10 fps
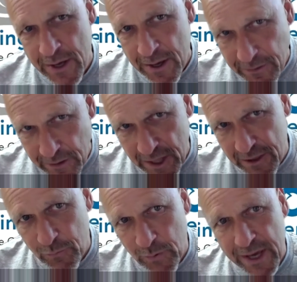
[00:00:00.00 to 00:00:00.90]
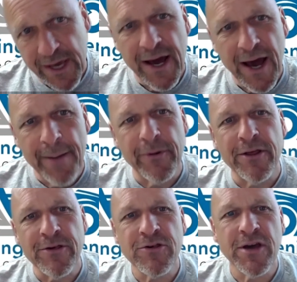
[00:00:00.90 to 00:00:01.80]
this week, I'm going to
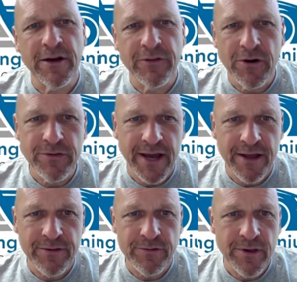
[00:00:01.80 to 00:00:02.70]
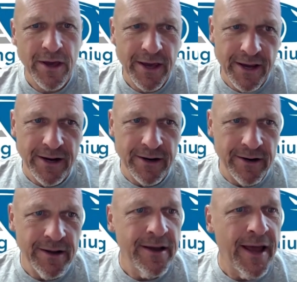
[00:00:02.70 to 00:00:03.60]
share those answers here
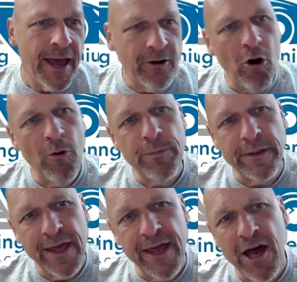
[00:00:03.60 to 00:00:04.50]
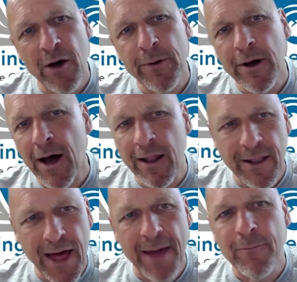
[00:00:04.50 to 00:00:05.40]
and hope that they help a
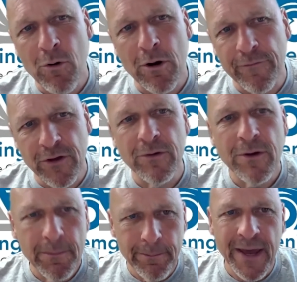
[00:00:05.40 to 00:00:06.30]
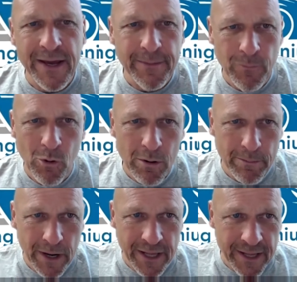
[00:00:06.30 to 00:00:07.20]
lot more of you make more
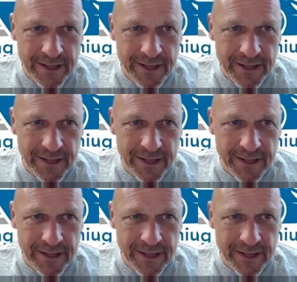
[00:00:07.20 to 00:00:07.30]
money.